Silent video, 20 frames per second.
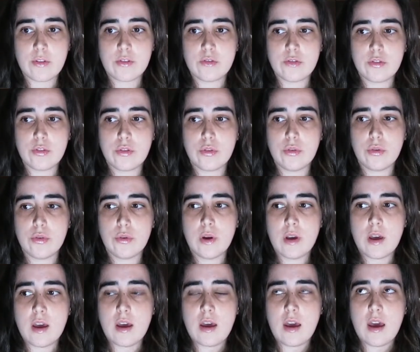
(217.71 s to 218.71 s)
to
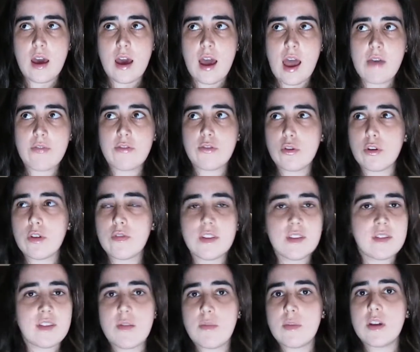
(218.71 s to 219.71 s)
have sort of the
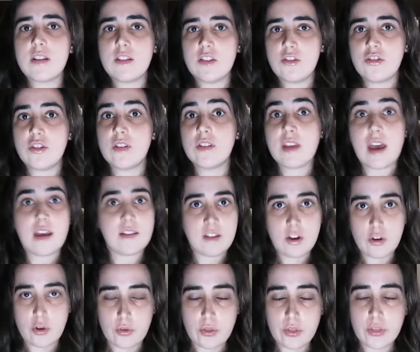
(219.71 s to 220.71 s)
same conditions as
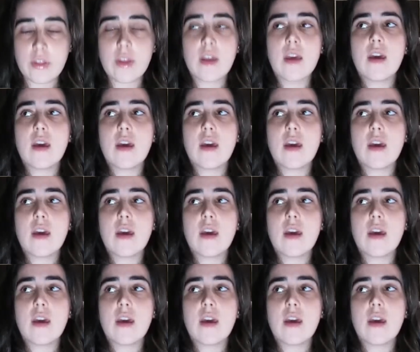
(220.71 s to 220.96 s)
Earth.